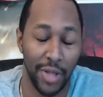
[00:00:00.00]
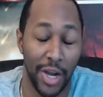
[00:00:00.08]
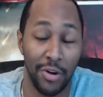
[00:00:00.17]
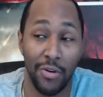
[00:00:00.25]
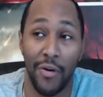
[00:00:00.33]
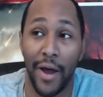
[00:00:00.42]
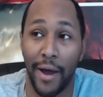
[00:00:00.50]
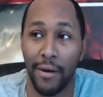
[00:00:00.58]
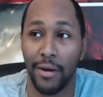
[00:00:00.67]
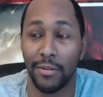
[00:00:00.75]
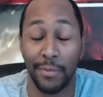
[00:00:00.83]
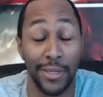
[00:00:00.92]
I don't know how,
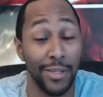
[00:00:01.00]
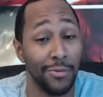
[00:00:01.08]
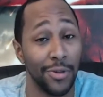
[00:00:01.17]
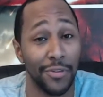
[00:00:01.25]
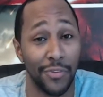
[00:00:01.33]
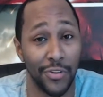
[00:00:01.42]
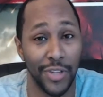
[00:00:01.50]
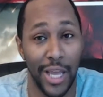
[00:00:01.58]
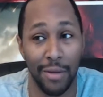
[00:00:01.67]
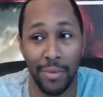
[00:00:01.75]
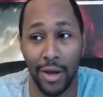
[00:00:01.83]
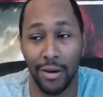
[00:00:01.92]
especially when it first
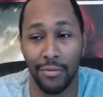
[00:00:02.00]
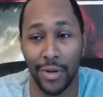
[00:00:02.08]
came out.